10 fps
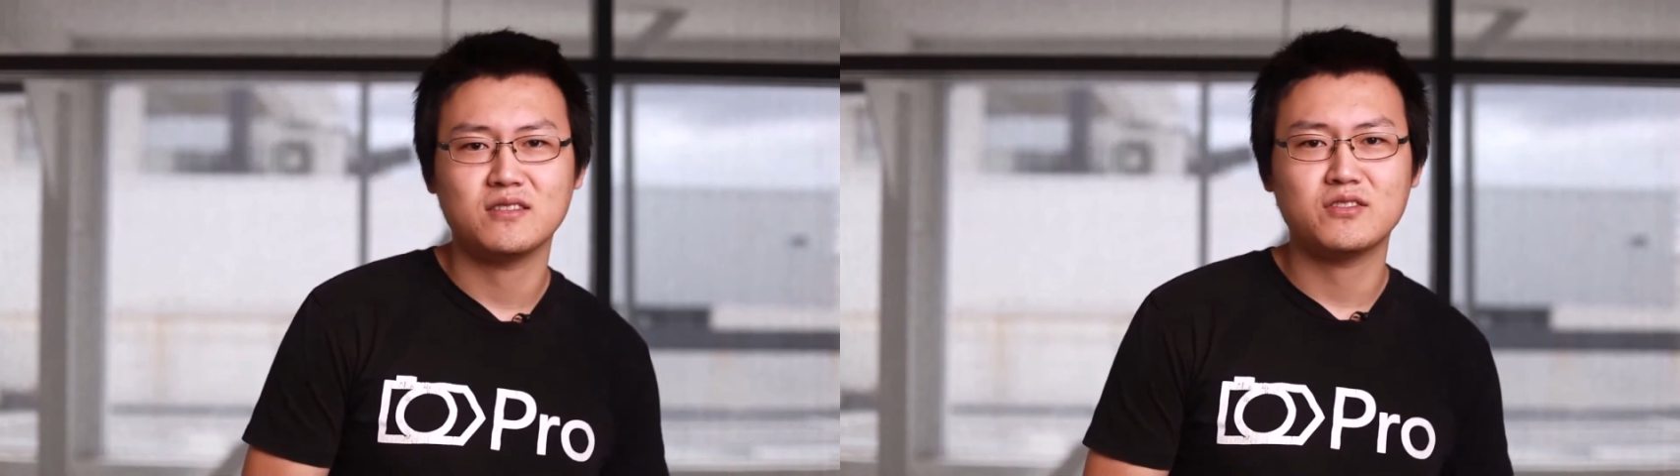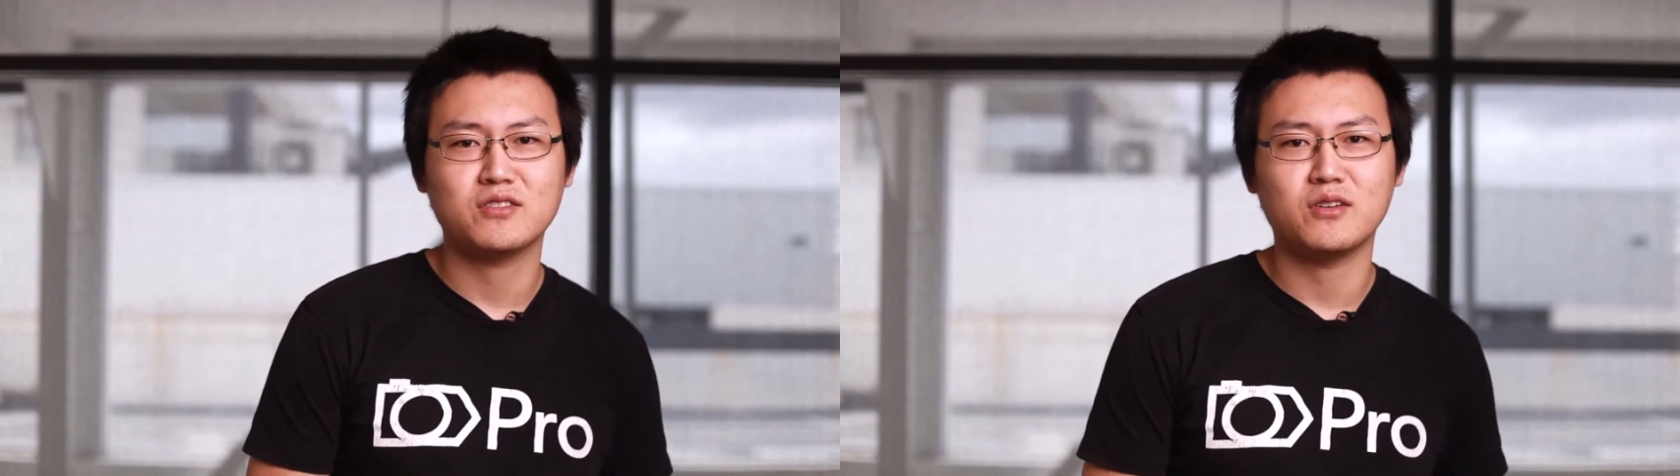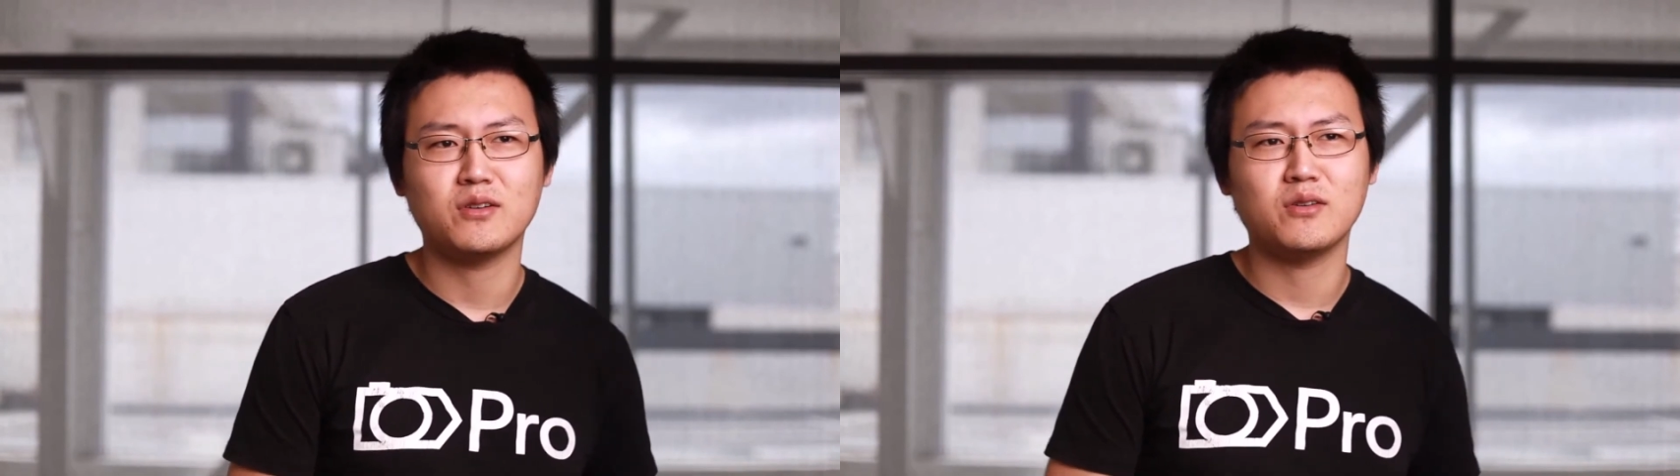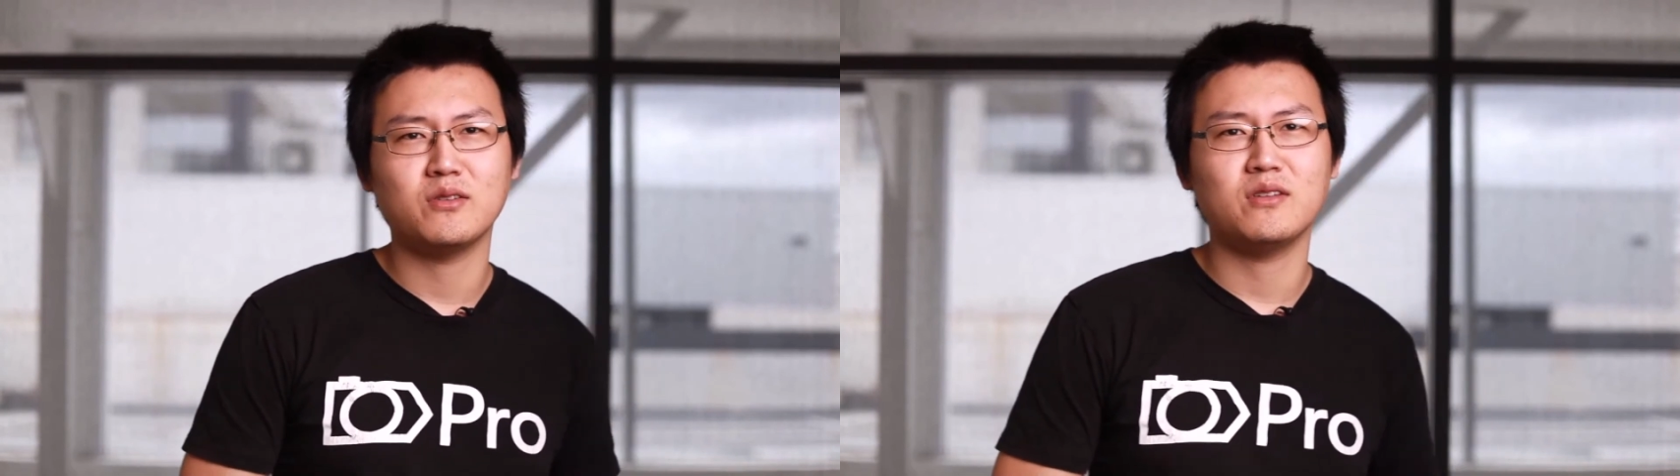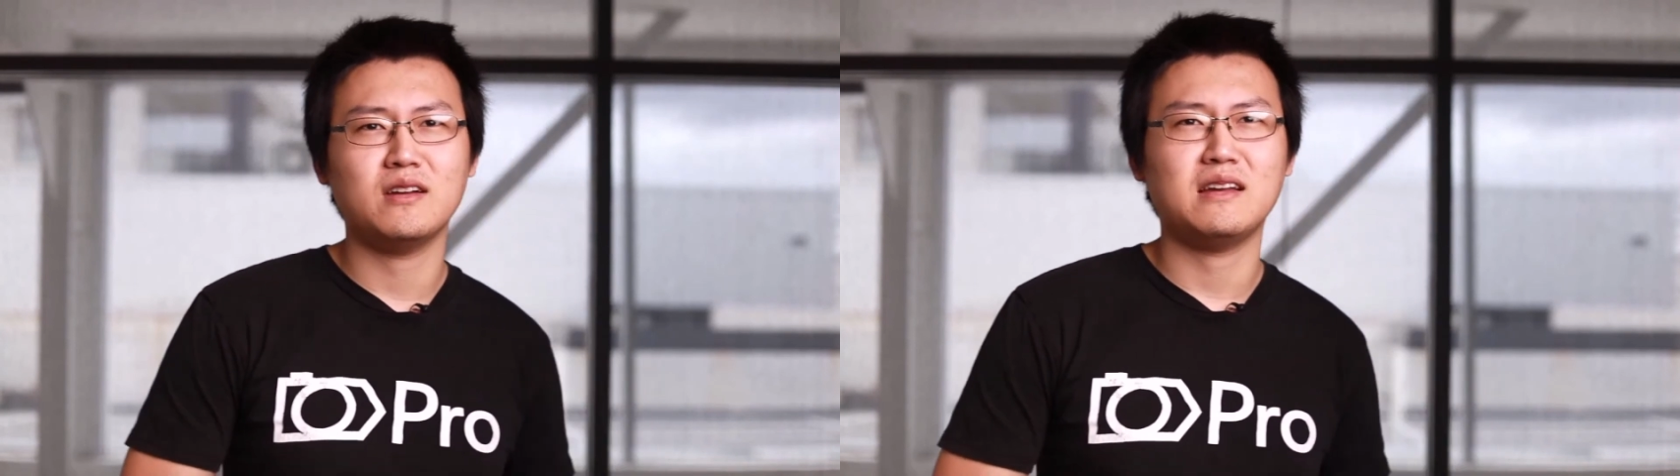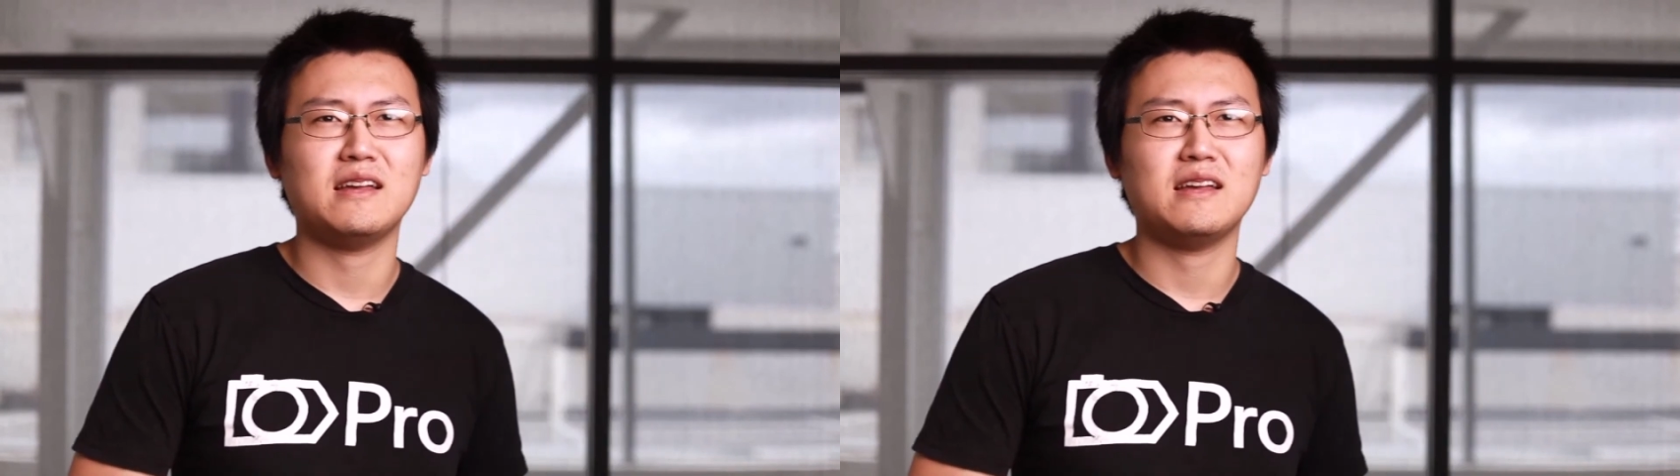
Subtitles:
So